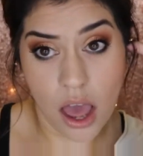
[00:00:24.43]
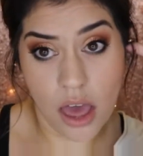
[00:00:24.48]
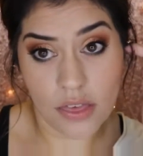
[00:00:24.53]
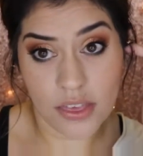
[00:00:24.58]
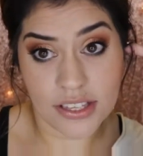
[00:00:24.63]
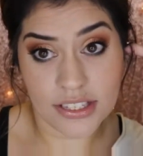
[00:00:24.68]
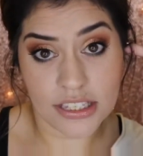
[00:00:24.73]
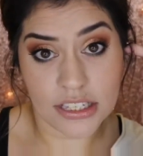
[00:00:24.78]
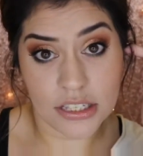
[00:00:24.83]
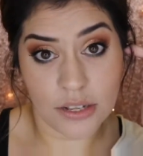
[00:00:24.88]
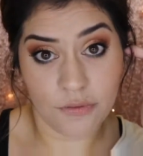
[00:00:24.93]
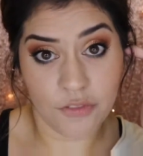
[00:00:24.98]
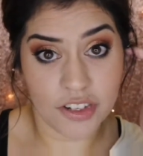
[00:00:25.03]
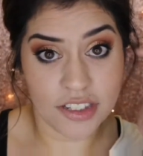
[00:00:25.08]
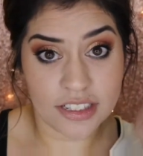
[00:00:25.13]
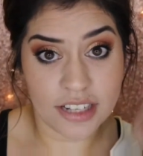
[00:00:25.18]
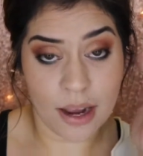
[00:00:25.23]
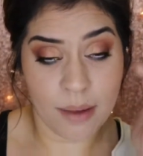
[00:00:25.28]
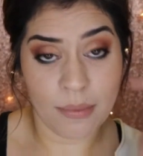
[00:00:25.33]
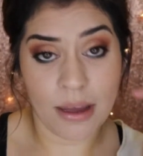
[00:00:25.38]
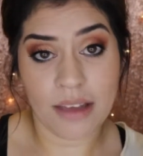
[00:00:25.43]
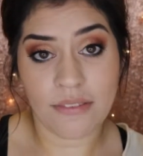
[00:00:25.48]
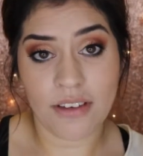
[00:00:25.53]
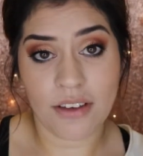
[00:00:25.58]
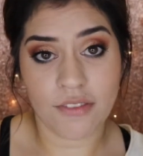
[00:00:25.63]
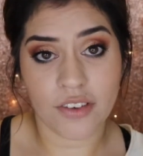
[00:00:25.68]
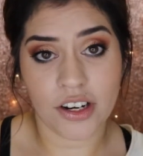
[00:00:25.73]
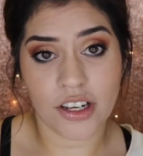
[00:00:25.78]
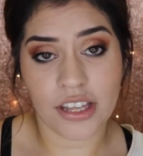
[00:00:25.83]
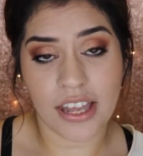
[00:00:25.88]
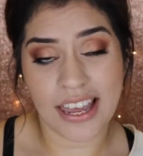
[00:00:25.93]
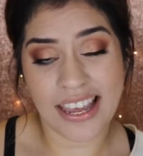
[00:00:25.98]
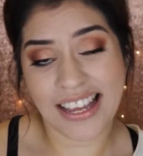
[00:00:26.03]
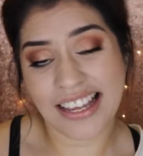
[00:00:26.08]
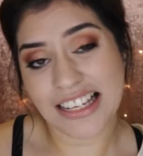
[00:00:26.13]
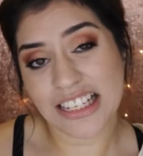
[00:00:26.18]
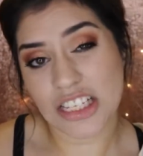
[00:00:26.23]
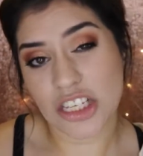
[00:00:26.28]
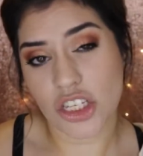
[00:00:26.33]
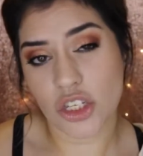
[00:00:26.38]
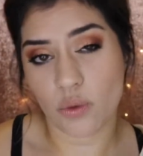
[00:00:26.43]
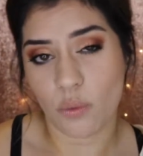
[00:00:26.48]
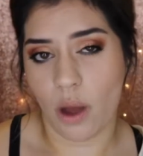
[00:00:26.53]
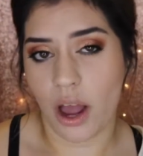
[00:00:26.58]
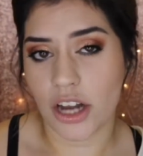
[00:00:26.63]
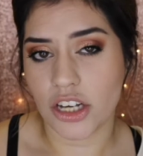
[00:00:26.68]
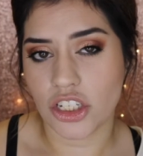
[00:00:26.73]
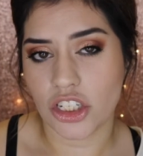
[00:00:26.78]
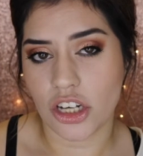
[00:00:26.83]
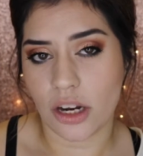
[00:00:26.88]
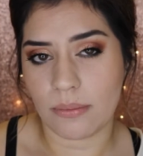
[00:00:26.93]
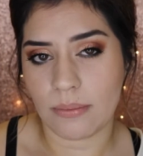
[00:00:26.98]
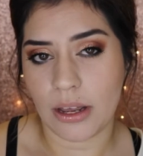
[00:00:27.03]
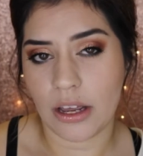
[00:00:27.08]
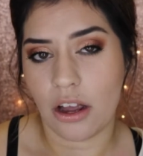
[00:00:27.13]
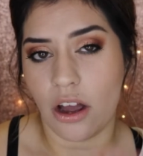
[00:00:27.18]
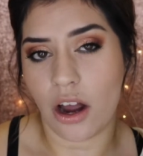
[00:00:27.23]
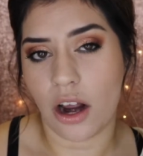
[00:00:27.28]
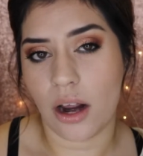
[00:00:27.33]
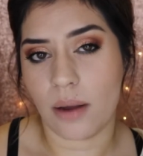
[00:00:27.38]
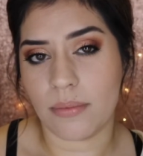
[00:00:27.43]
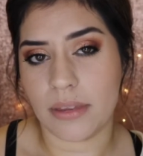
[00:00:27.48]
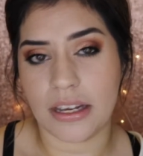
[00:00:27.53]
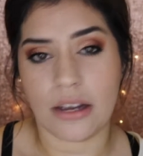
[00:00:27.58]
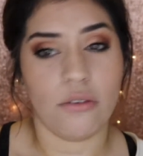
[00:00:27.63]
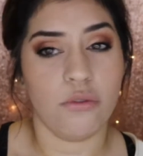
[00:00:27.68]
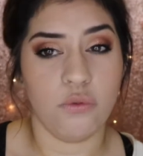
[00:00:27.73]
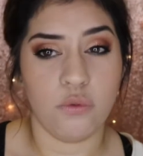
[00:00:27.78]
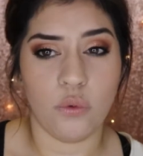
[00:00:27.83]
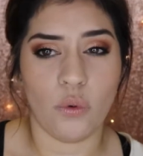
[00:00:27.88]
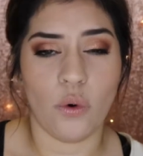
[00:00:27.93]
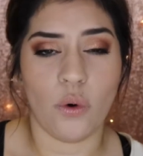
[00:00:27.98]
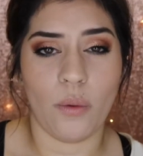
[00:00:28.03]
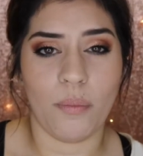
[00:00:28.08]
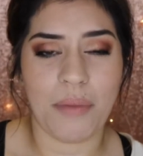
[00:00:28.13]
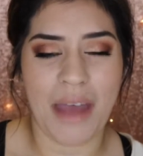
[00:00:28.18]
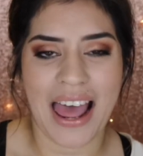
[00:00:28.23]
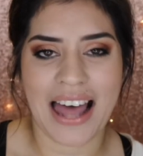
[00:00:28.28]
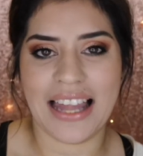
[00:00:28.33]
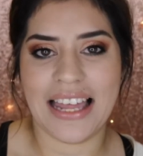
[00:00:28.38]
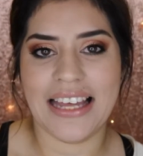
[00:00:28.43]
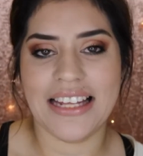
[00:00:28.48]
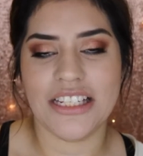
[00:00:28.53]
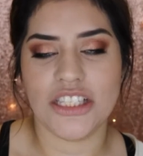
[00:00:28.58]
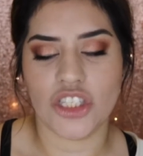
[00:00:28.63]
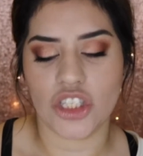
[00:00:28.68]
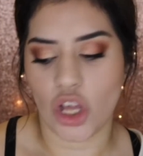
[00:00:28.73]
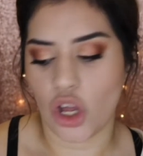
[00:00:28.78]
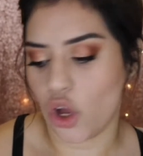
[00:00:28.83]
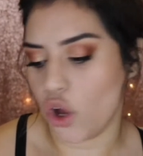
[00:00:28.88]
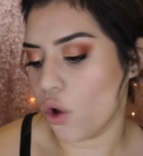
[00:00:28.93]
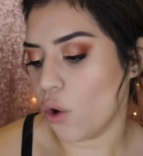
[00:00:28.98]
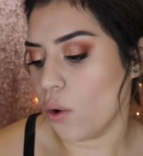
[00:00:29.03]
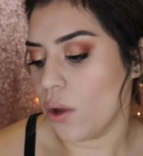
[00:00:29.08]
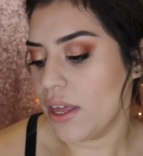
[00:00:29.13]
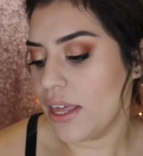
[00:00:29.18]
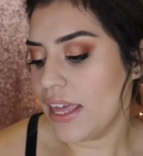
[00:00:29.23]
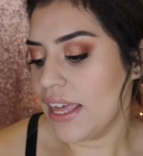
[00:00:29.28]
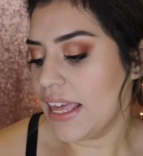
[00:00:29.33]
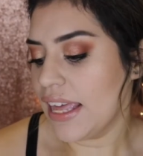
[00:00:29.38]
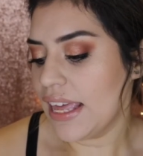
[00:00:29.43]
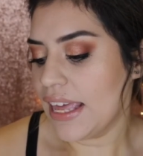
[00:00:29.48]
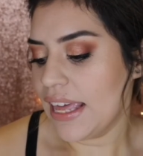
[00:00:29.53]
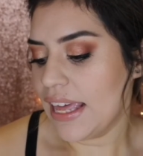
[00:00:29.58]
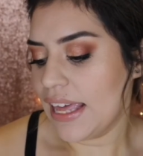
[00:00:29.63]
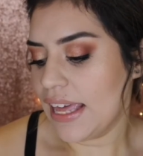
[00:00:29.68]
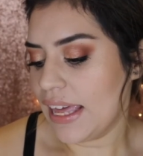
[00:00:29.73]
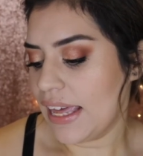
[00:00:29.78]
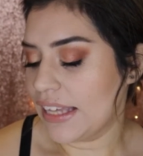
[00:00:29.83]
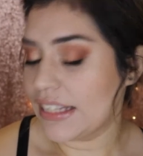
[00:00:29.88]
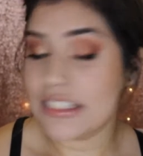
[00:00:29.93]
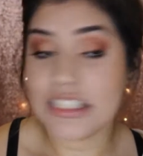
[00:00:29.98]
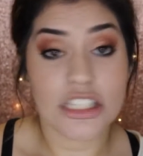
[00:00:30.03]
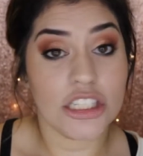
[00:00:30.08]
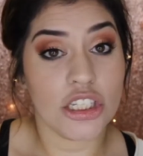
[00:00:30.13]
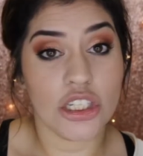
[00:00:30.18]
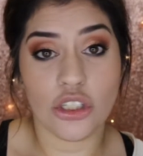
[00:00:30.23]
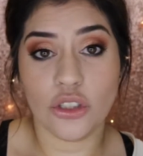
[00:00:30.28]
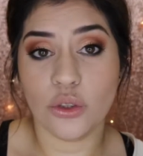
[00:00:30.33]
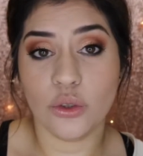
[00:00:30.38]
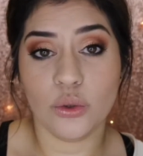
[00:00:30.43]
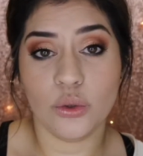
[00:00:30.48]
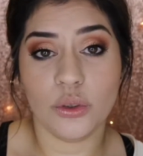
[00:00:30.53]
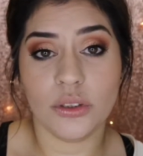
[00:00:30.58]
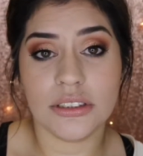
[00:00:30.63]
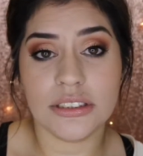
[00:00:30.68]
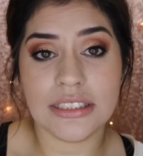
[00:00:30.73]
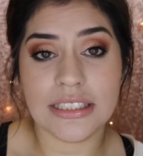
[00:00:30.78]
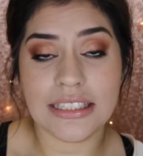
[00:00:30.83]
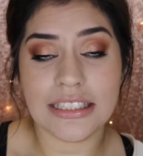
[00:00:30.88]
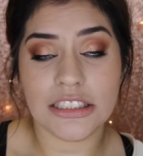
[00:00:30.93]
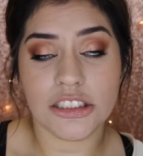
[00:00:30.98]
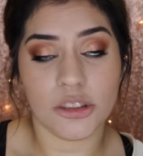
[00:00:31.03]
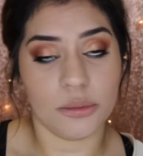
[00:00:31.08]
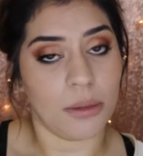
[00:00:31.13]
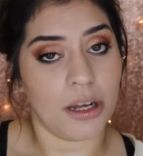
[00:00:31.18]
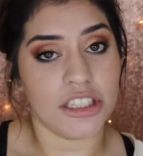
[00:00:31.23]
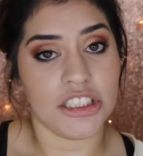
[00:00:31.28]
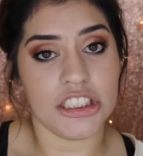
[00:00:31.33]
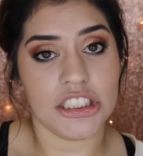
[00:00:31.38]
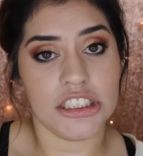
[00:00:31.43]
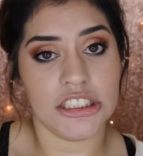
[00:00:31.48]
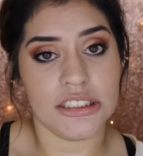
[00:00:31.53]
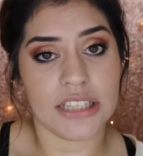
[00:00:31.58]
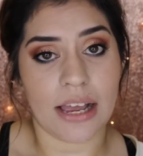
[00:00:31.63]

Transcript: This is the first time I've ever swatched on my arm like a full palette, so excuse the swatches.